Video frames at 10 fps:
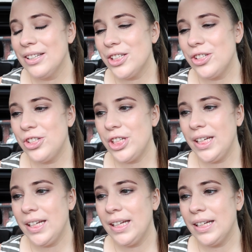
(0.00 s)

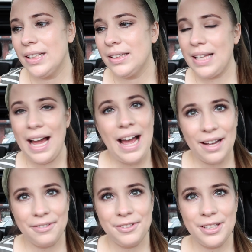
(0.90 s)
She
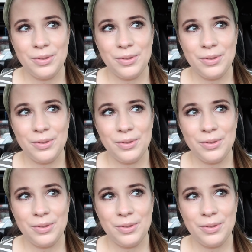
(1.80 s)
laughed